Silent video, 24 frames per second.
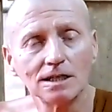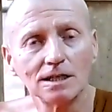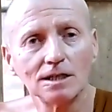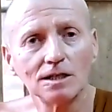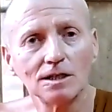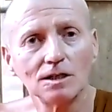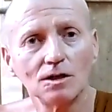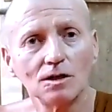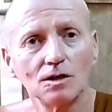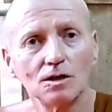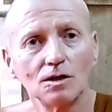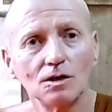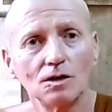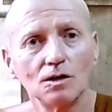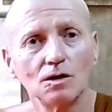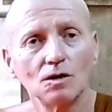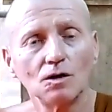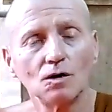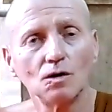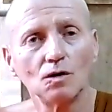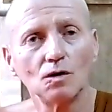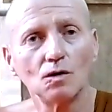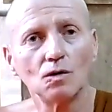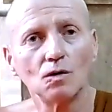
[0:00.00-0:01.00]
we
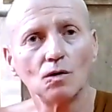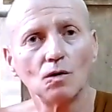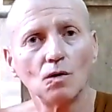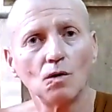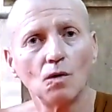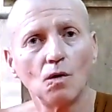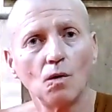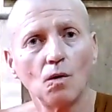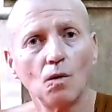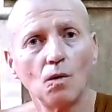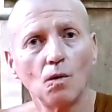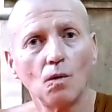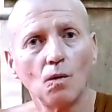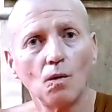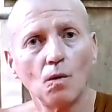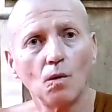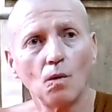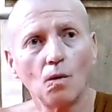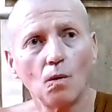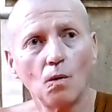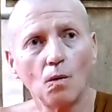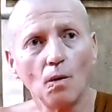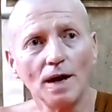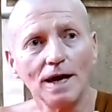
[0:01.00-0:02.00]
can use it
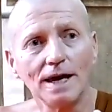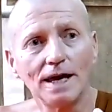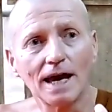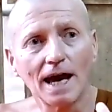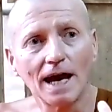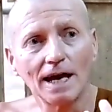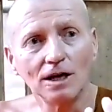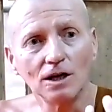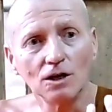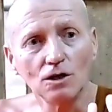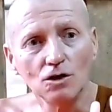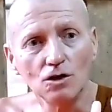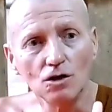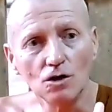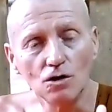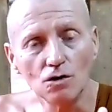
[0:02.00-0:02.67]
as a way